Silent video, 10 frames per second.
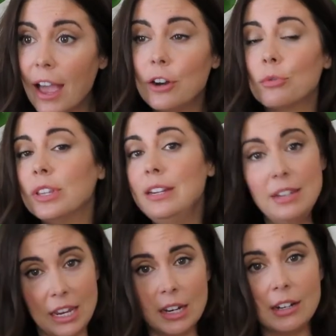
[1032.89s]
I don't really
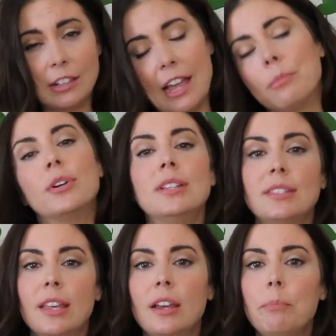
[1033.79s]
need an elaborate
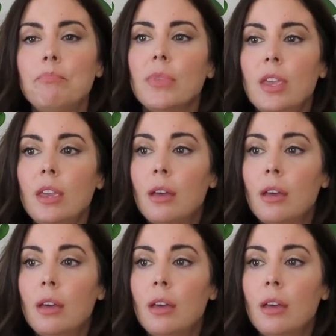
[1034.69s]
setup.